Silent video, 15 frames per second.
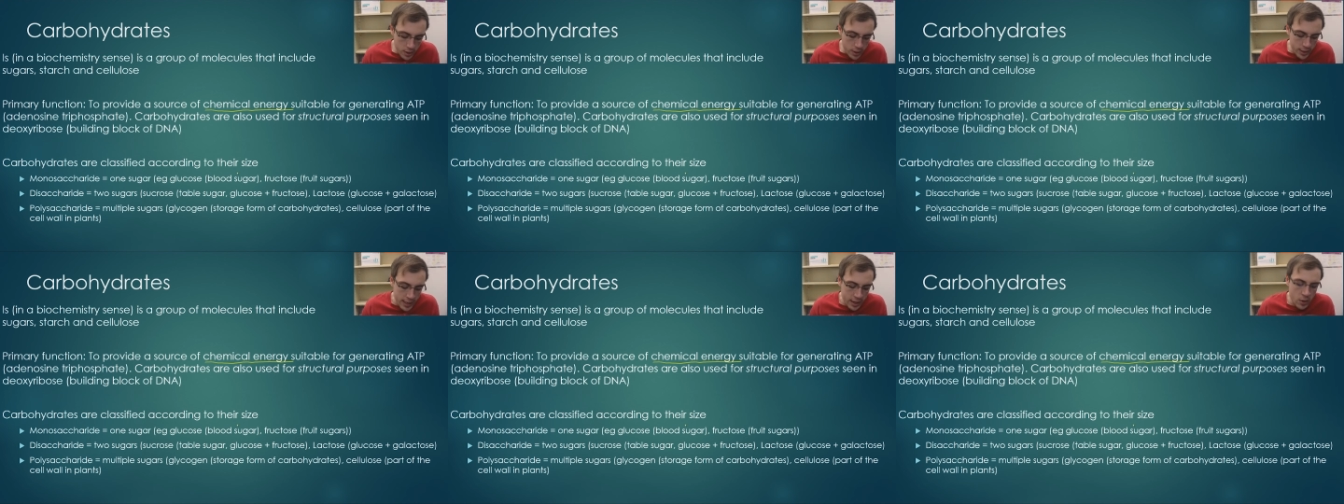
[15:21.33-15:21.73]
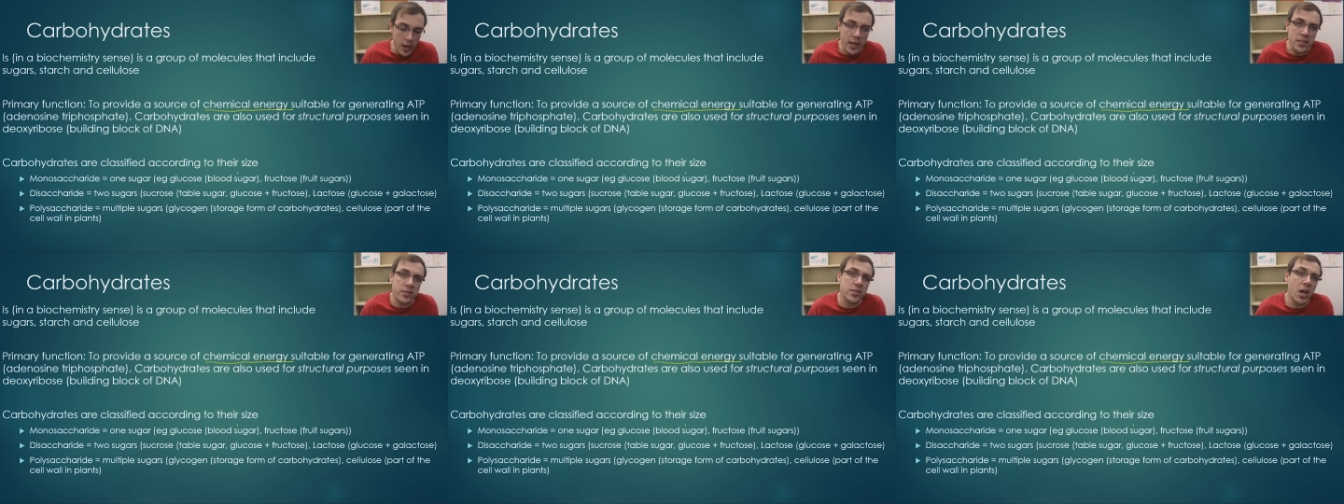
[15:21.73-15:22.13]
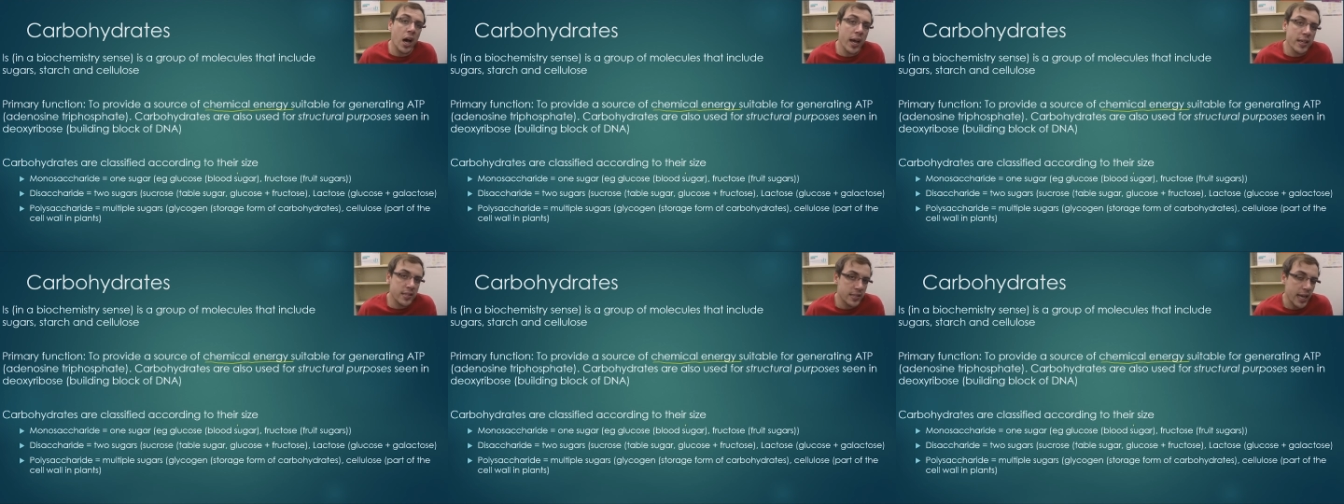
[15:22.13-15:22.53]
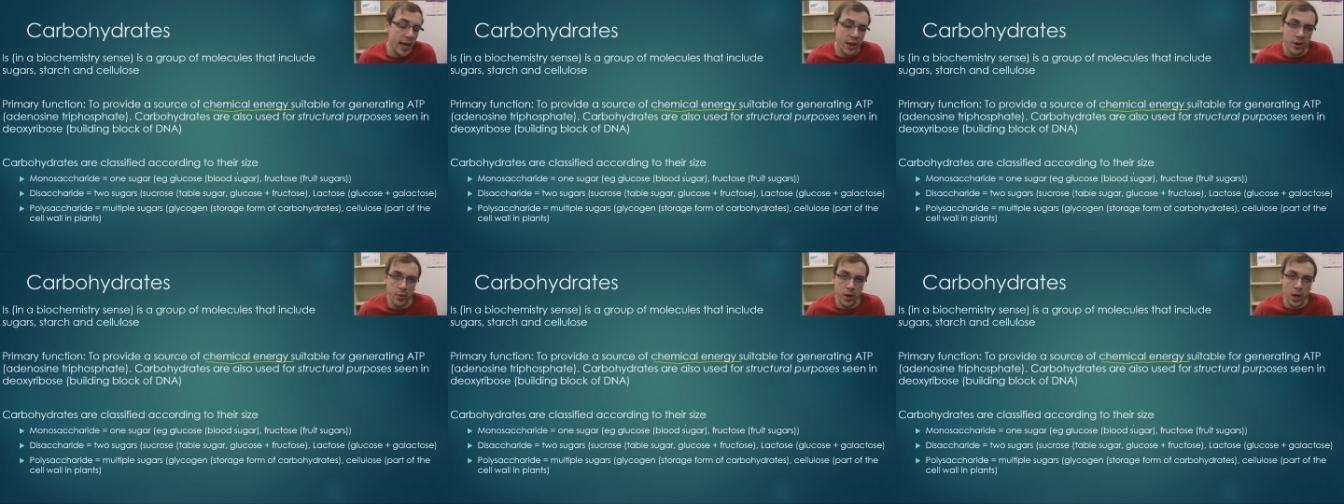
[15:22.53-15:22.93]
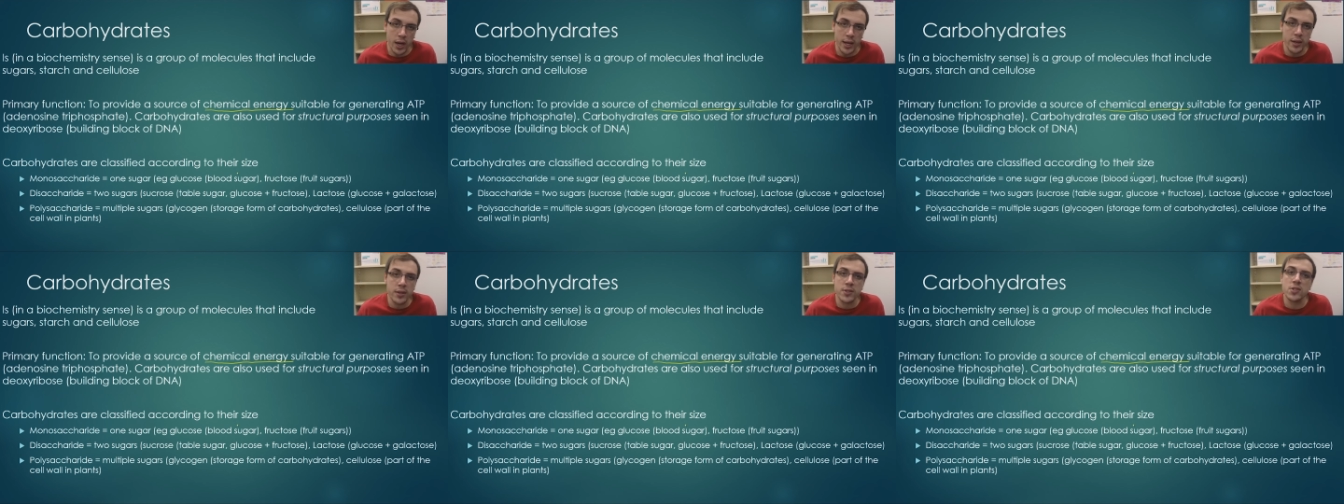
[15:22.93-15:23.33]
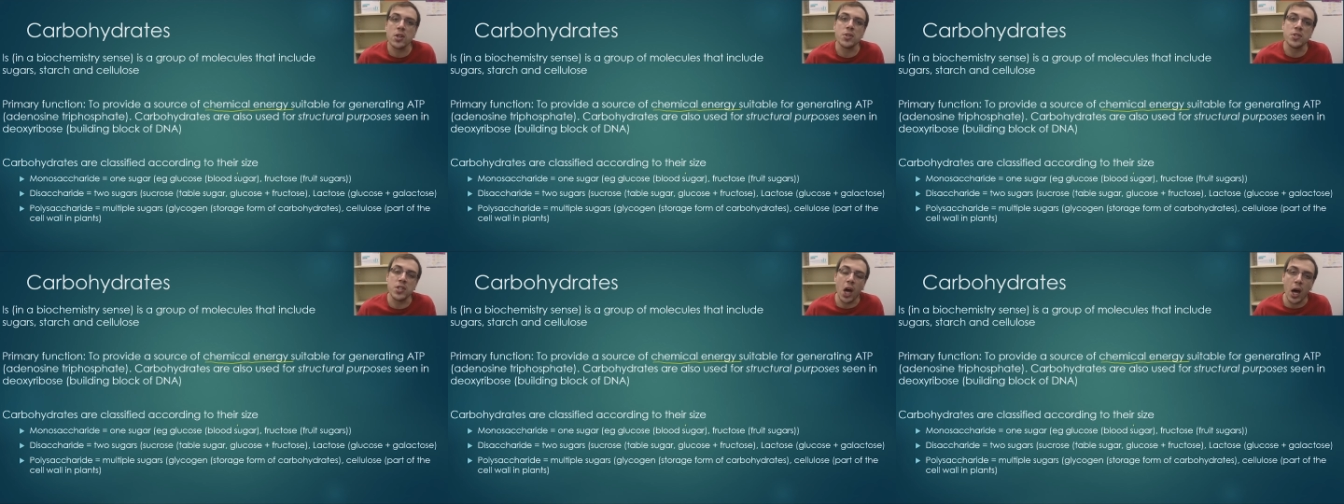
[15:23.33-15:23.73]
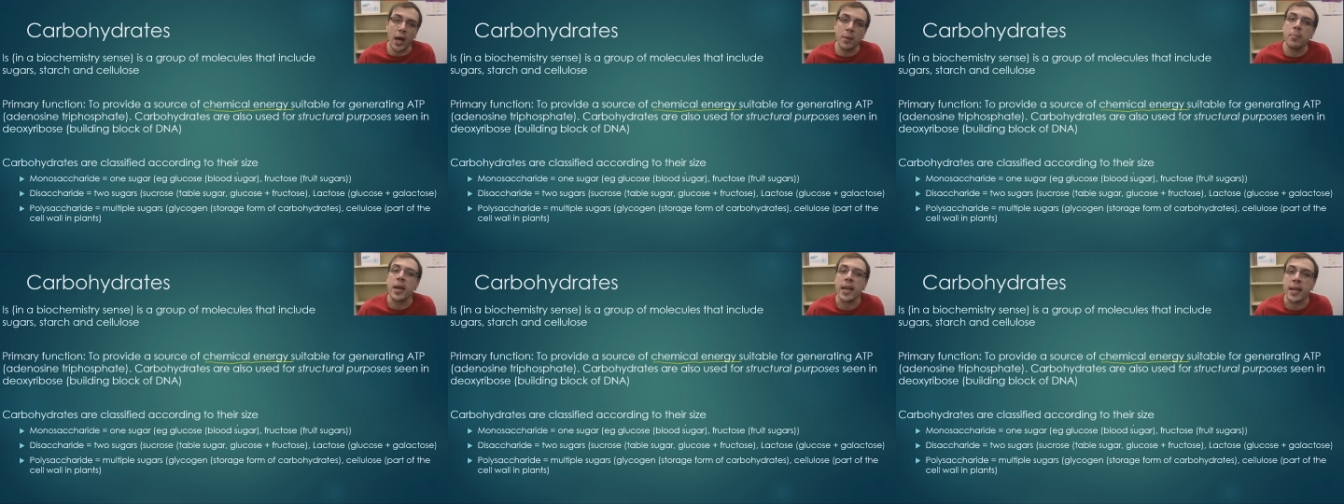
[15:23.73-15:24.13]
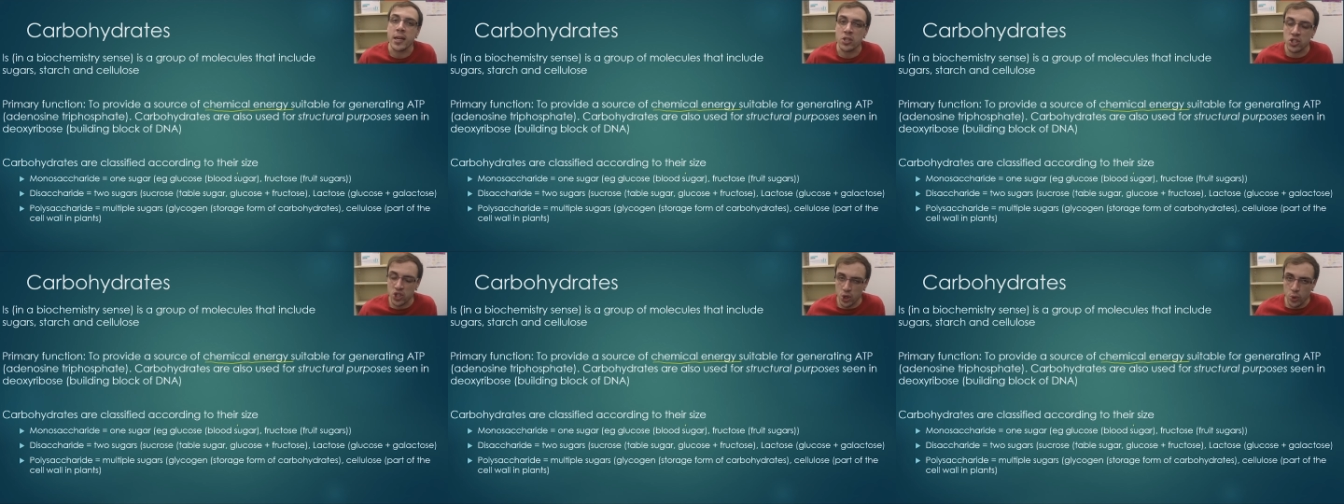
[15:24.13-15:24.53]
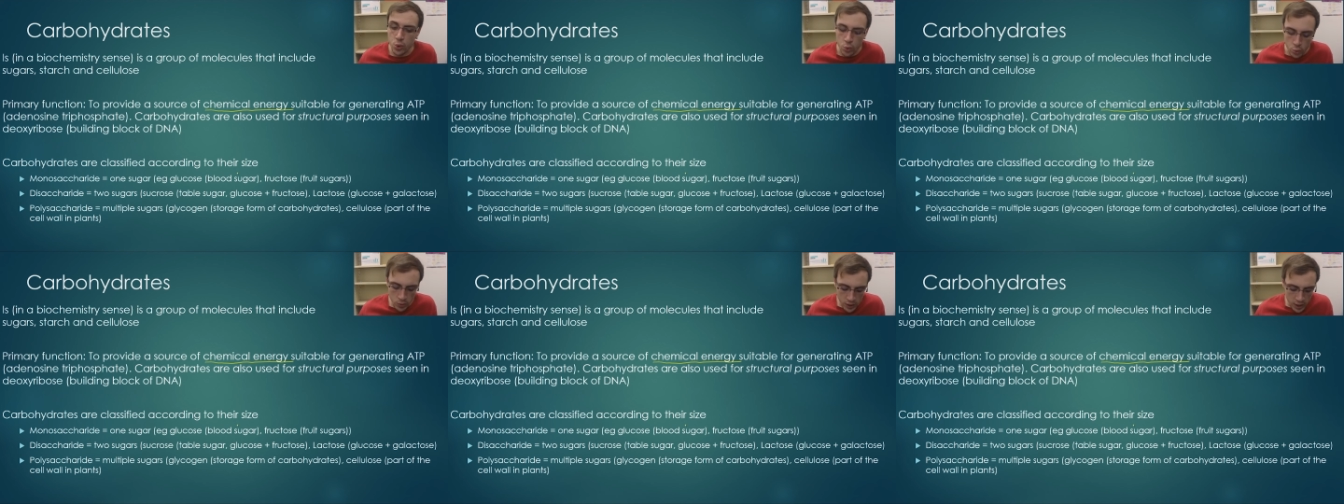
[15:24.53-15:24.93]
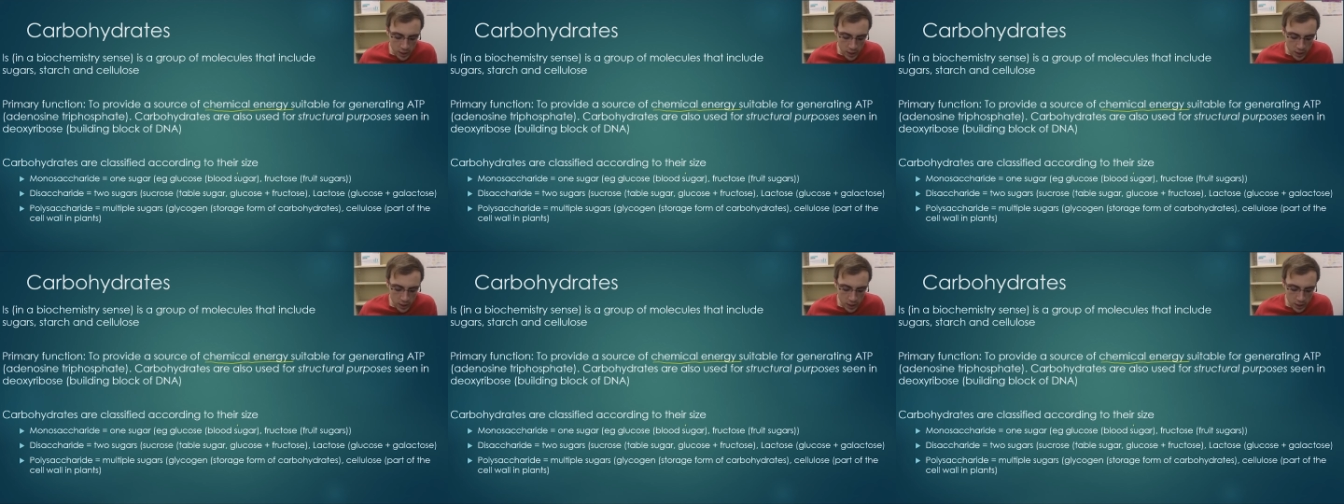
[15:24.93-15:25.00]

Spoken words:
Now, a disaccharide, so di meaning two,